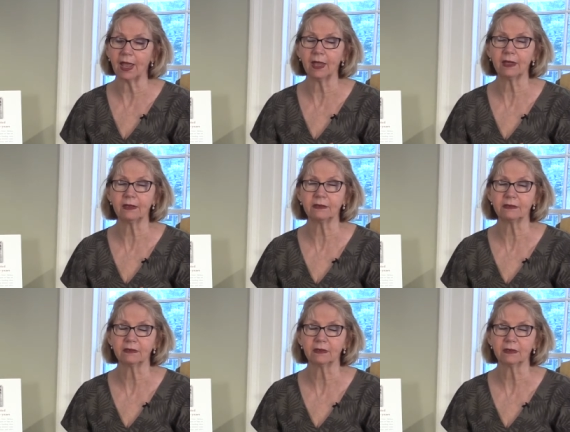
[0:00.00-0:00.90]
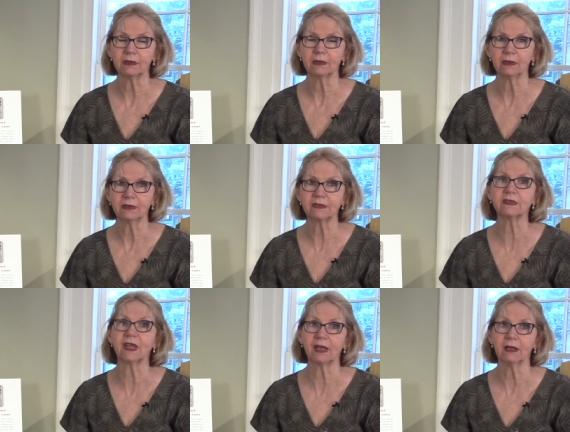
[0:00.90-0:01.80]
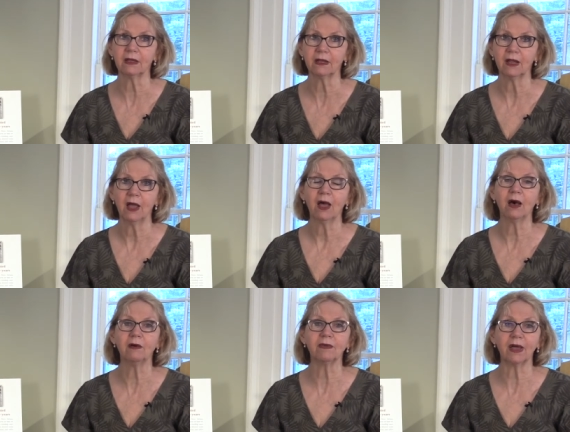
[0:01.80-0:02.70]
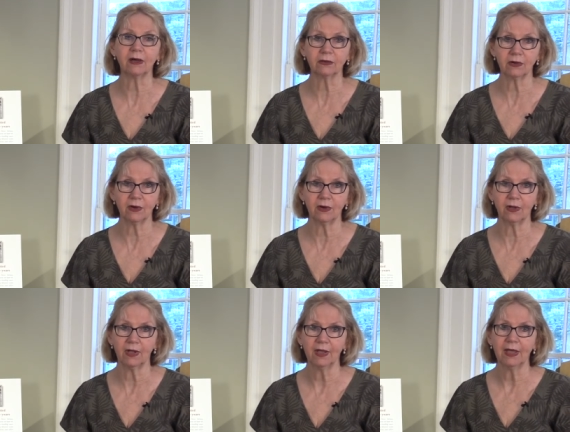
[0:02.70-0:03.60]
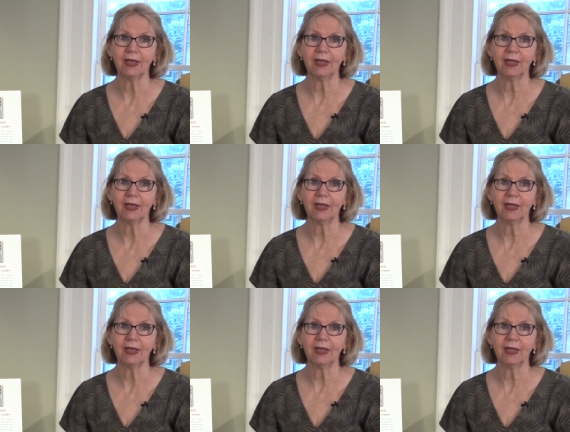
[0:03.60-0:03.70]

and sale of alcohol.